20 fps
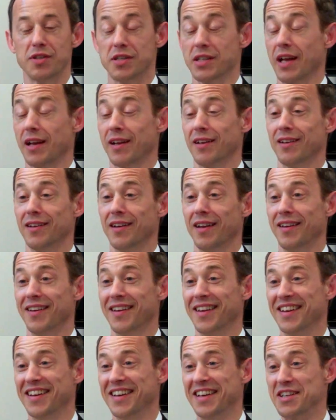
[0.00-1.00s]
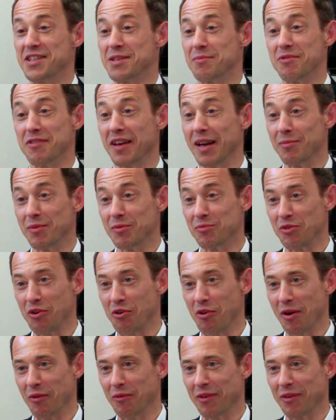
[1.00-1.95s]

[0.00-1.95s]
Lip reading: like in a leadership development program,